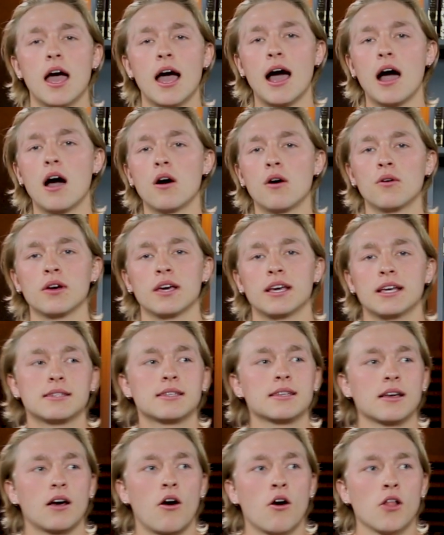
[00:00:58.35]
How
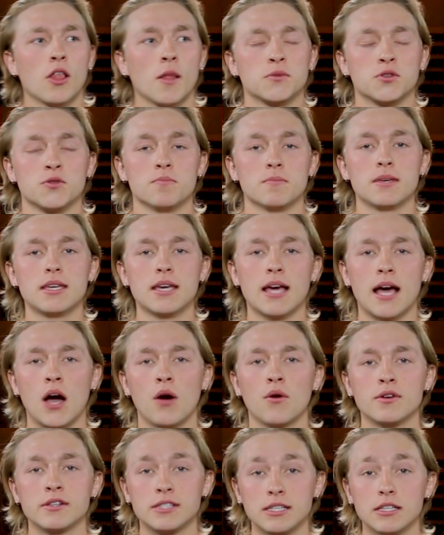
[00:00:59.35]
is it all up to me?
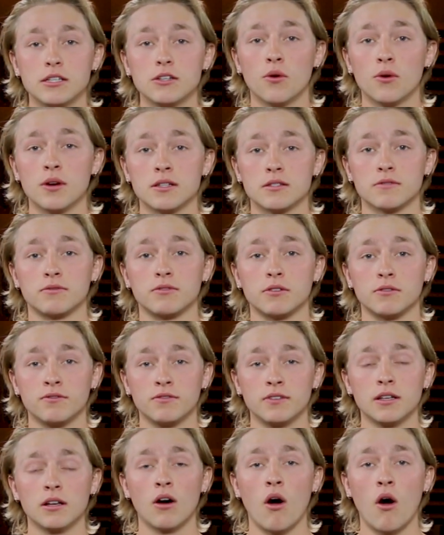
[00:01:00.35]
How is he going to
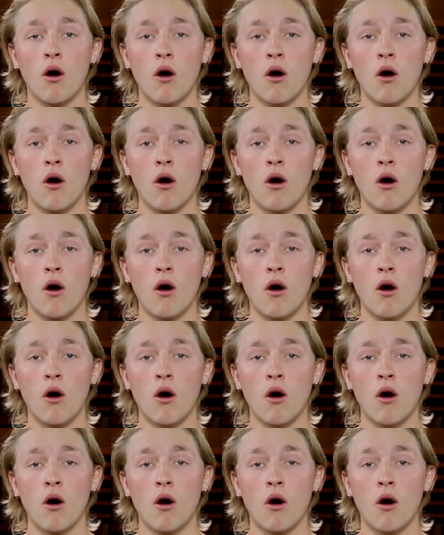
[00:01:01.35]
fulfill